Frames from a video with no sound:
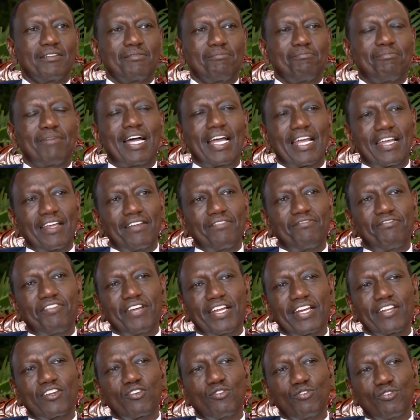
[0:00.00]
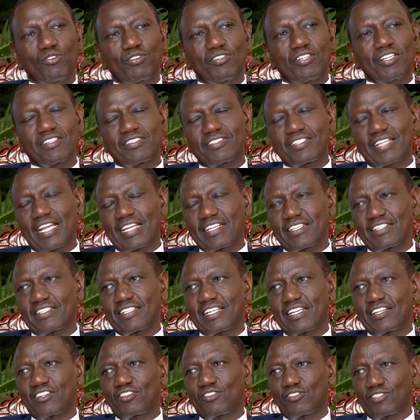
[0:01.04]
my very good sons
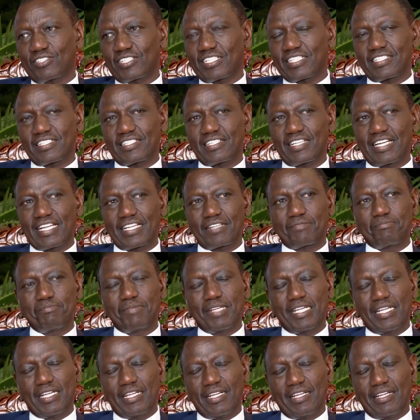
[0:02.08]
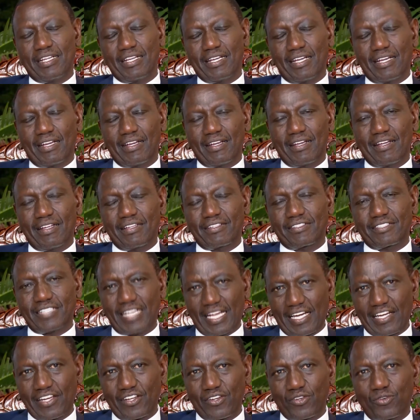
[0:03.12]
and daughters, let me
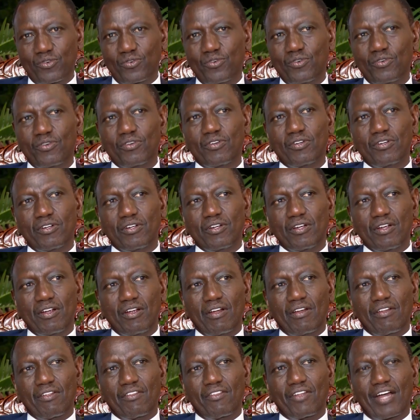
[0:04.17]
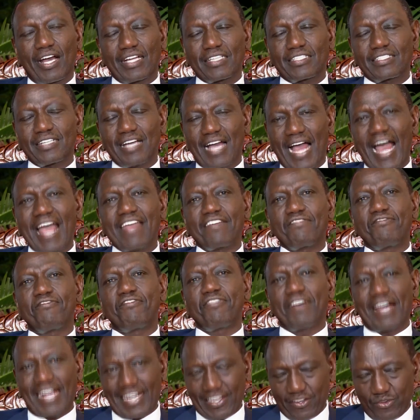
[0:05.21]
tell you that I
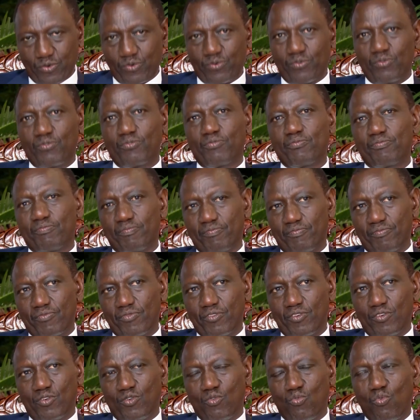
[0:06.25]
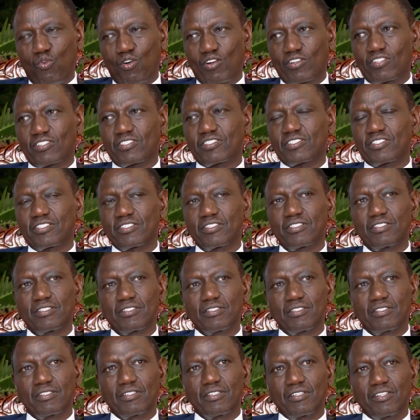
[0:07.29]
value what
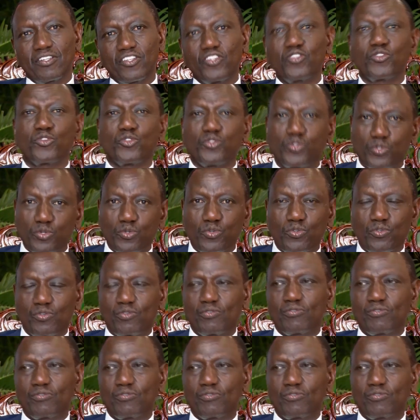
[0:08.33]
you do.